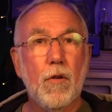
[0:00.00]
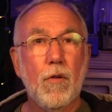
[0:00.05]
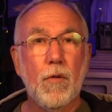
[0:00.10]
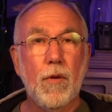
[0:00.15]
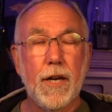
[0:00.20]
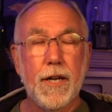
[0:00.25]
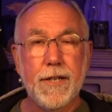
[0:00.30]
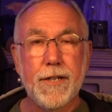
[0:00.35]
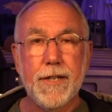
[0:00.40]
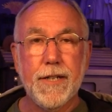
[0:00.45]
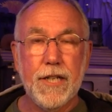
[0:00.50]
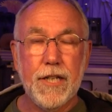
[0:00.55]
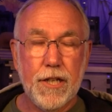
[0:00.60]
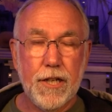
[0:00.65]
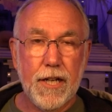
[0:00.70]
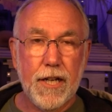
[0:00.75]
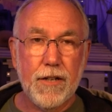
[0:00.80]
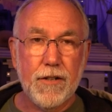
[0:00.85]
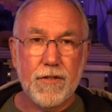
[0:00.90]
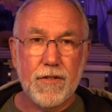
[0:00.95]
Write it in your
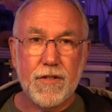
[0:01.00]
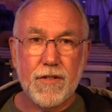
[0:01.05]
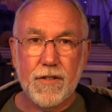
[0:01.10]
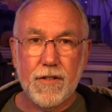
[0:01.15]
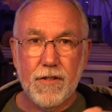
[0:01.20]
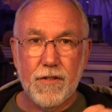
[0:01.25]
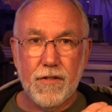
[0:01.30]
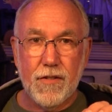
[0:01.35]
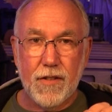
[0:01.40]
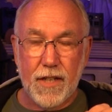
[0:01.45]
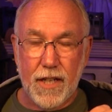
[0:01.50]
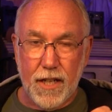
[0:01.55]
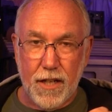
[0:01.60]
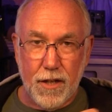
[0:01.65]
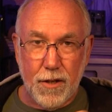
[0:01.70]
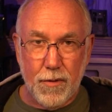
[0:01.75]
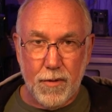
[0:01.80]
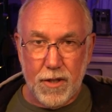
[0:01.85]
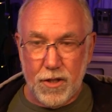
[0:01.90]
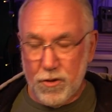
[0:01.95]
notes so you
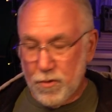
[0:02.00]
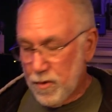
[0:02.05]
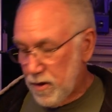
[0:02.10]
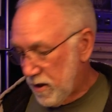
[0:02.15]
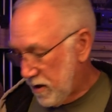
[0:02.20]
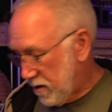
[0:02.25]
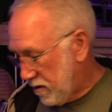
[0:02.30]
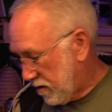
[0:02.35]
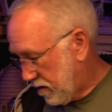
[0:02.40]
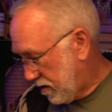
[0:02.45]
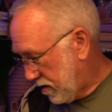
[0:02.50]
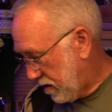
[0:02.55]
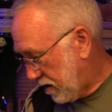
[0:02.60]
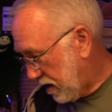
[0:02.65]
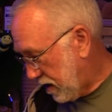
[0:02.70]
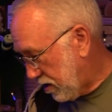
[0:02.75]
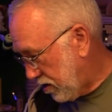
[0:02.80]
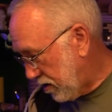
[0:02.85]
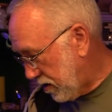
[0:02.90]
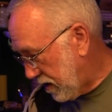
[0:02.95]
know which ones
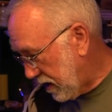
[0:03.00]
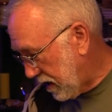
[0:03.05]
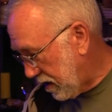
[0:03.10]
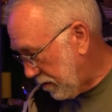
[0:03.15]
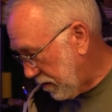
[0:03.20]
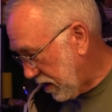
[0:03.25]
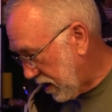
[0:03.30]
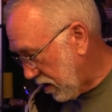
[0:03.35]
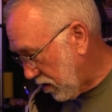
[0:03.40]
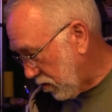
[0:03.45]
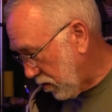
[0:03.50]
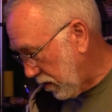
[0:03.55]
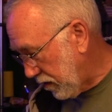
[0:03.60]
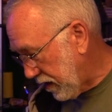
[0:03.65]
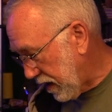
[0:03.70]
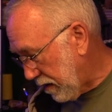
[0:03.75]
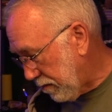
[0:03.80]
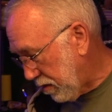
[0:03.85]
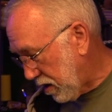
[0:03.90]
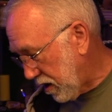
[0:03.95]
that you did, because we've
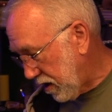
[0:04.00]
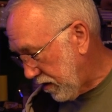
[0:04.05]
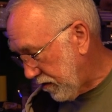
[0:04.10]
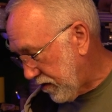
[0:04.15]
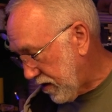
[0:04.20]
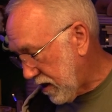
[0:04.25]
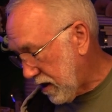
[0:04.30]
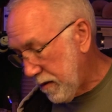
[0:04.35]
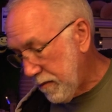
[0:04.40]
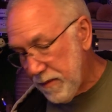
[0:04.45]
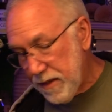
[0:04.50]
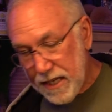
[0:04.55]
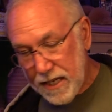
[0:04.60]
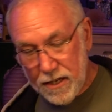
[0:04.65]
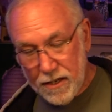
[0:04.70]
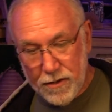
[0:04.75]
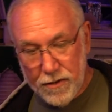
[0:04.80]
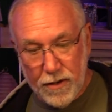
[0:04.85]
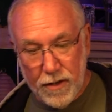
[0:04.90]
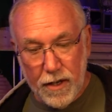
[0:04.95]
got plenty of time
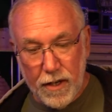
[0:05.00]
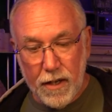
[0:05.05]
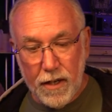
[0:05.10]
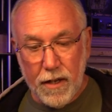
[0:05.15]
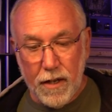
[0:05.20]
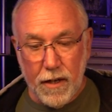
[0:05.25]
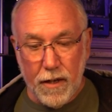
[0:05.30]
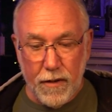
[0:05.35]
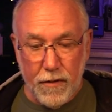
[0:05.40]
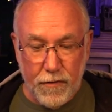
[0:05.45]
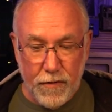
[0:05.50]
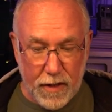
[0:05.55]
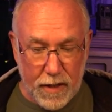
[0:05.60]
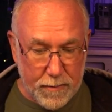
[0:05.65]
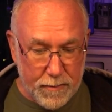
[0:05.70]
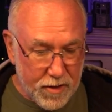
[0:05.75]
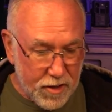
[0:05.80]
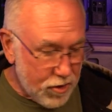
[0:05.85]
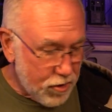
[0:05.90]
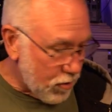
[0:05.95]
now for
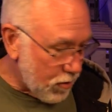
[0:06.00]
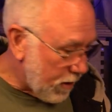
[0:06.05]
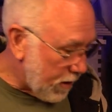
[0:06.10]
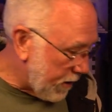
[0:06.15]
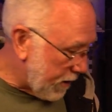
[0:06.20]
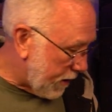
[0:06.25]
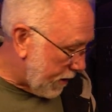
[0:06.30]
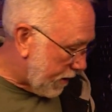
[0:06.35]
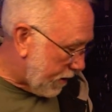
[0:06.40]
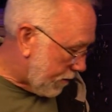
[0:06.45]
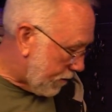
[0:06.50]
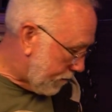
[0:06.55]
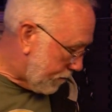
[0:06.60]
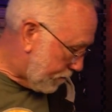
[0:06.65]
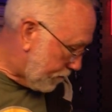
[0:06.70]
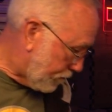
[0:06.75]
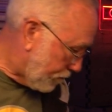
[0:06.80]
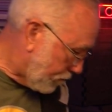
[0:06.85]
them to draw that out.